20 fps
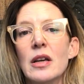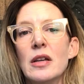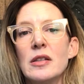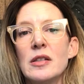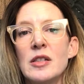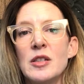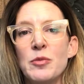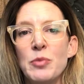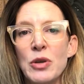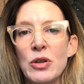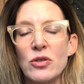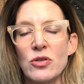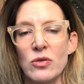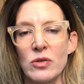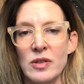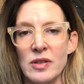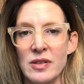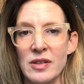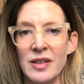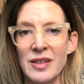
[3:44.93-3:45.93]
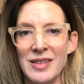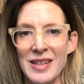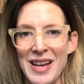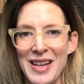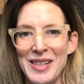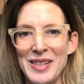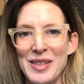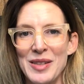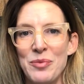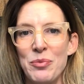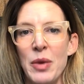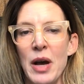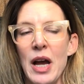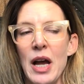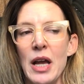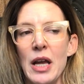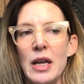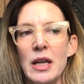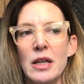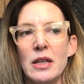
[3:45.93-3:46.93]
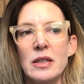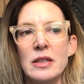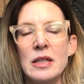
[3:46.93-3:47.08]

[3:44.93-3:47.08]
spiritual success by